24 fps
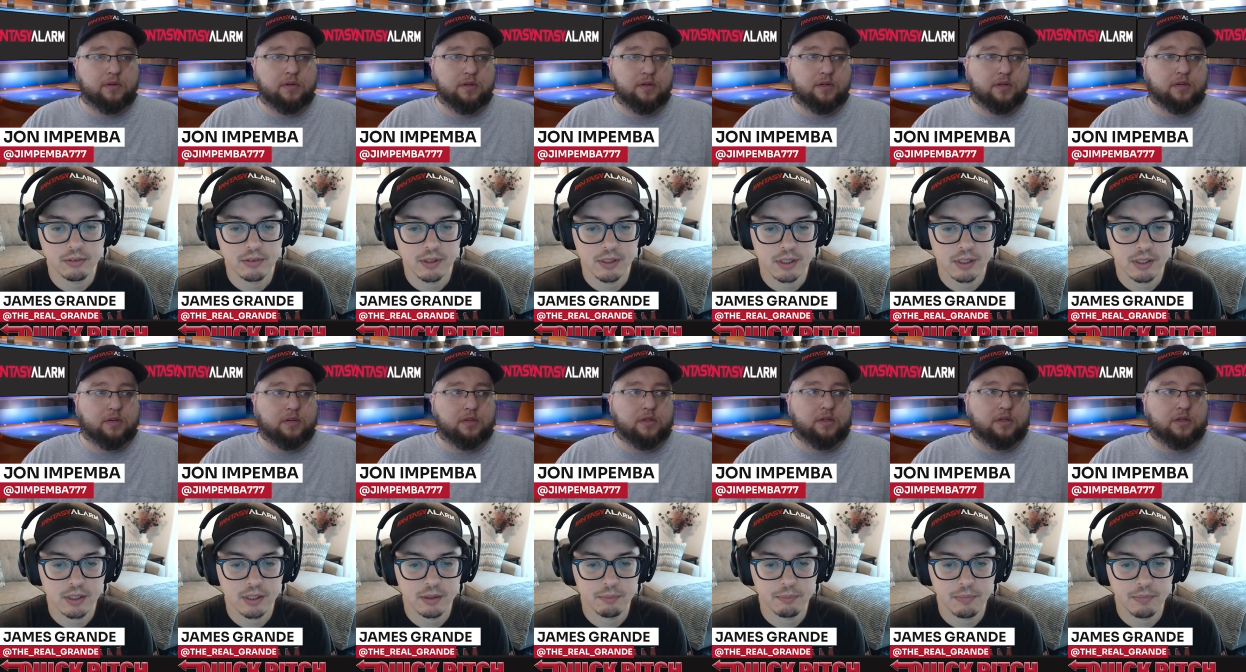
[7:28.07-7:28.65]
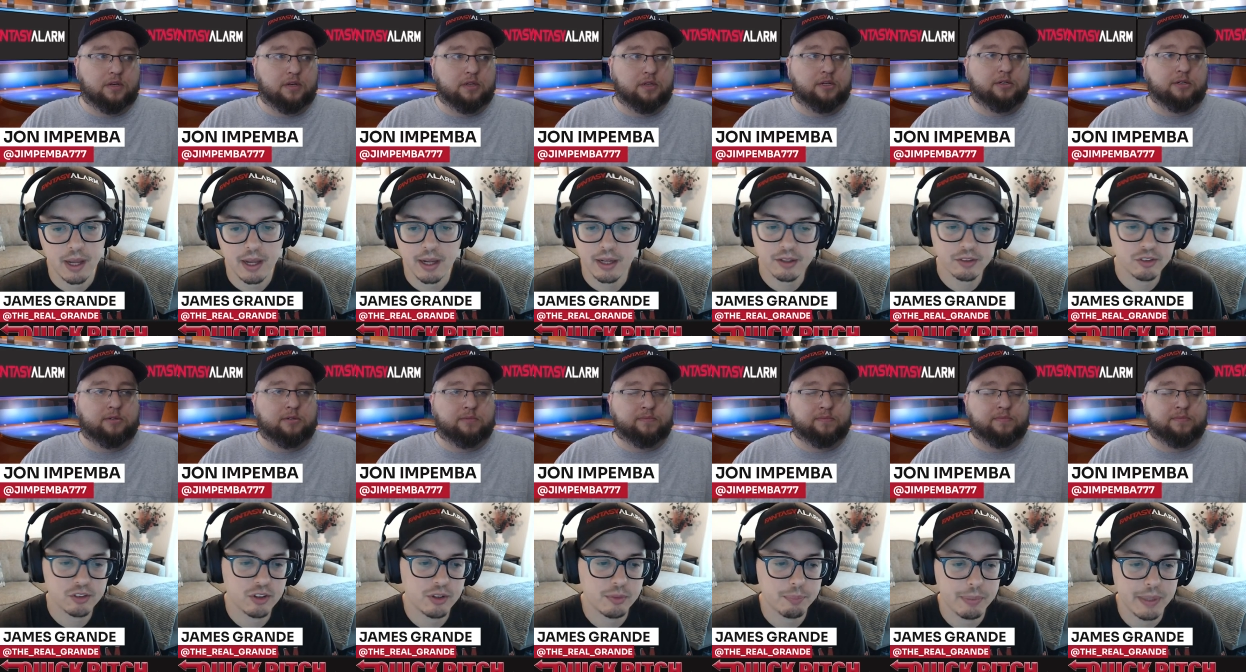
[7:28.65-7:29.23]
Speaker 1: I
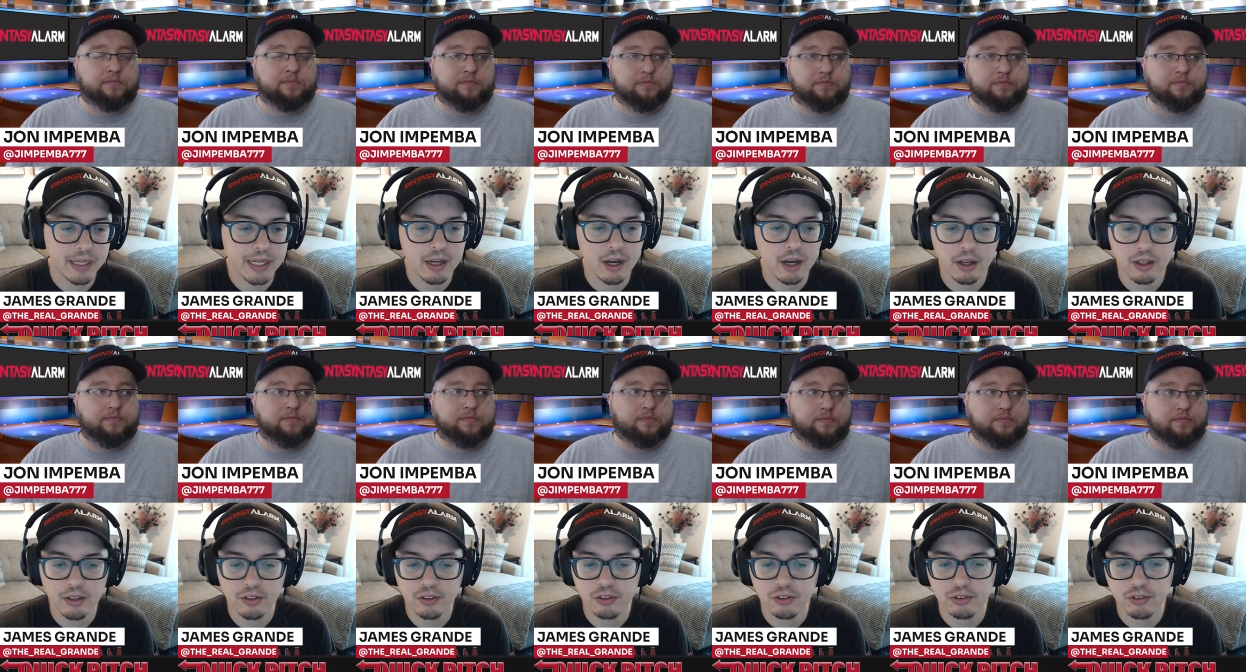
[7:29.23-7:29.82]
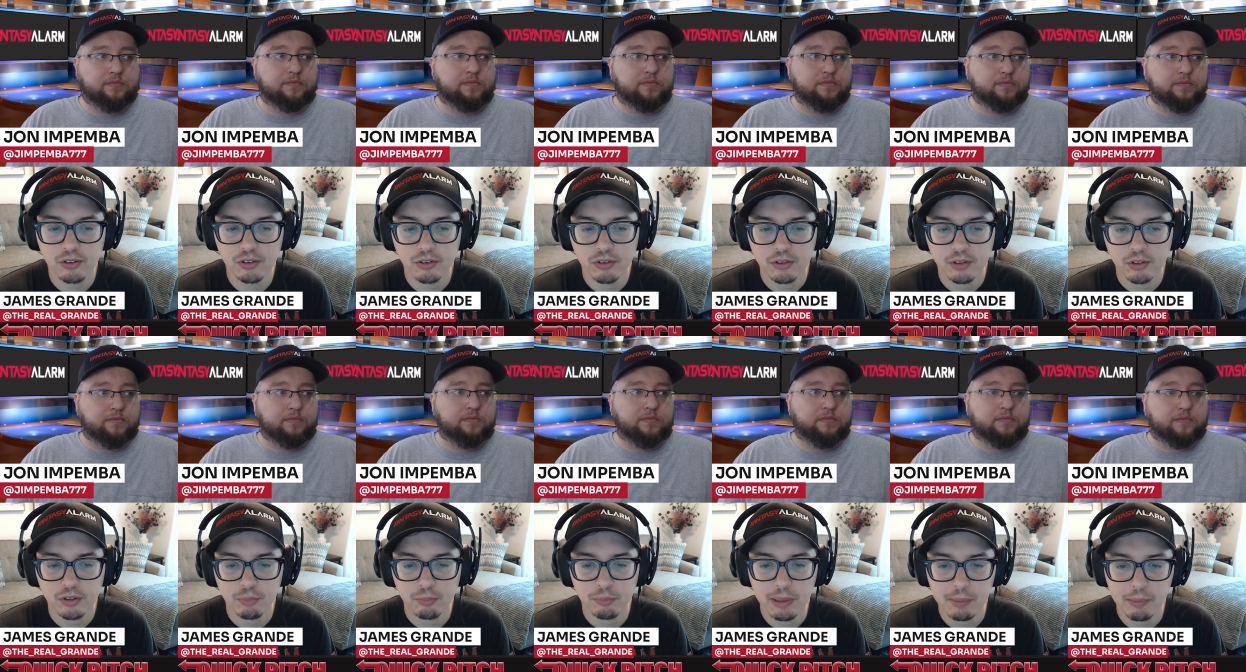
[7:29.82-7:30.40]
guess because
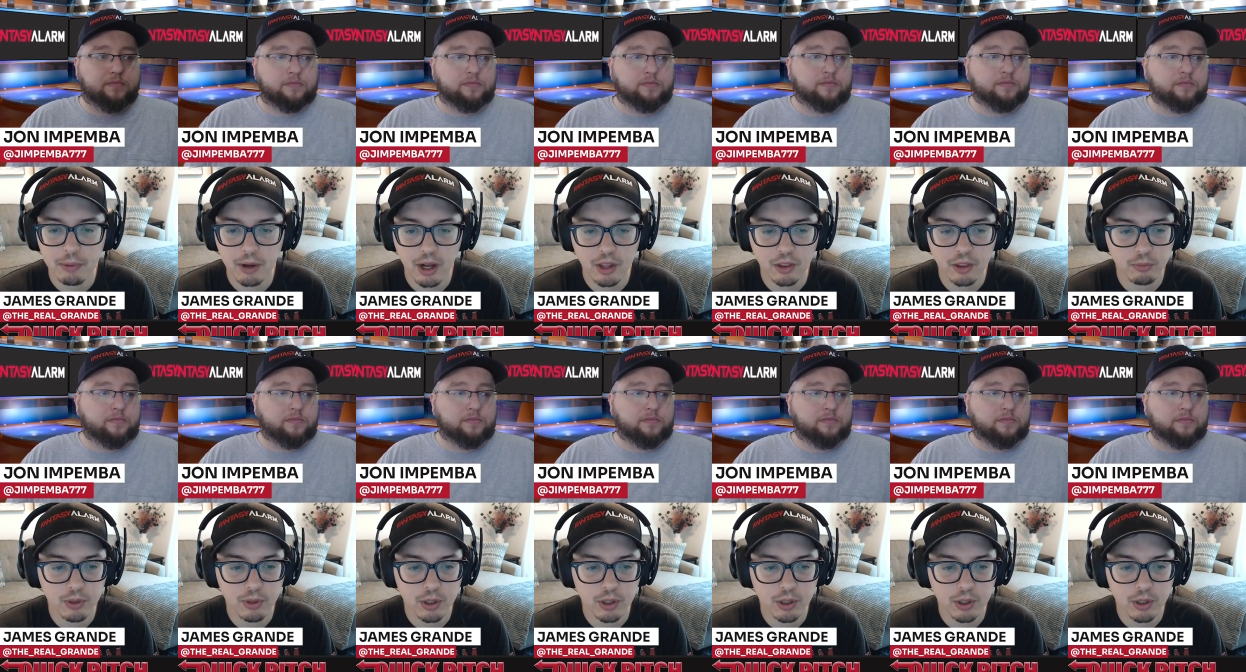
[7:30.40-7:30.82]
Bieber on the